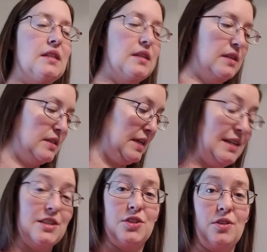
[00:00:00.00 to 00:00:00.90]
the
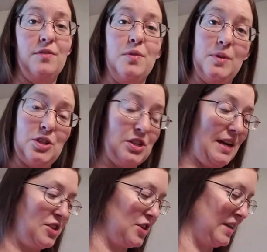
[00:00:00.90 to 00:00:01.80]
Texas Thrift, which is
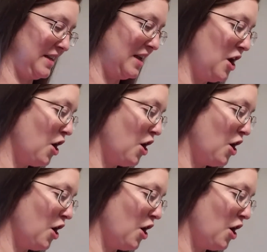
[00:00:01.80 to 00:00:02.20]
actually